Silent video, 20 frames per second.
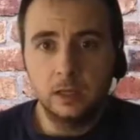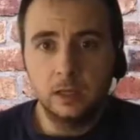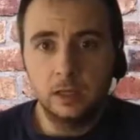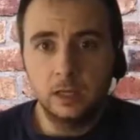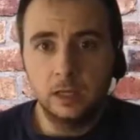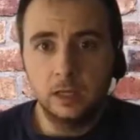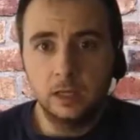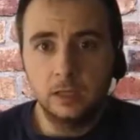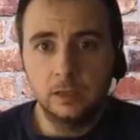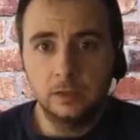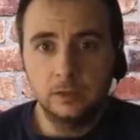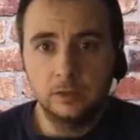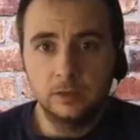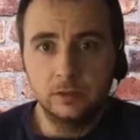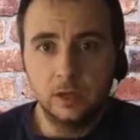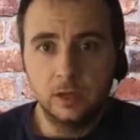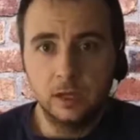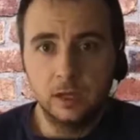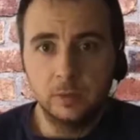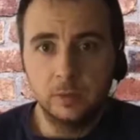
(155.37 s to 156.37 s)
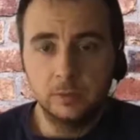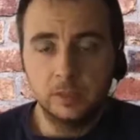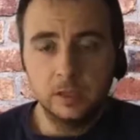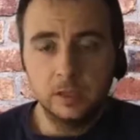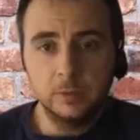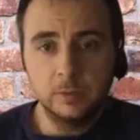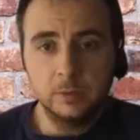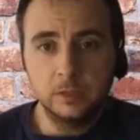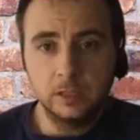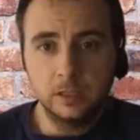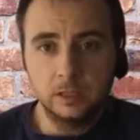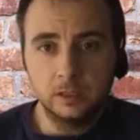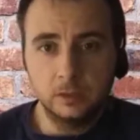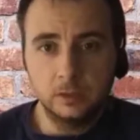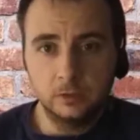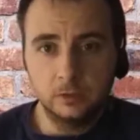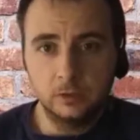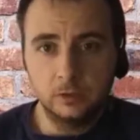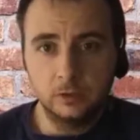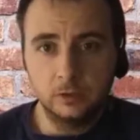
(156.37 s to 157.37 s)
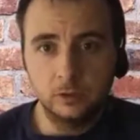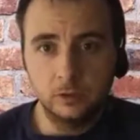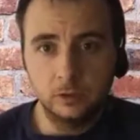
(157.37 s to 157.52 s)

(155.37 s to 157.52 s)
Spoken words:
and keeping in good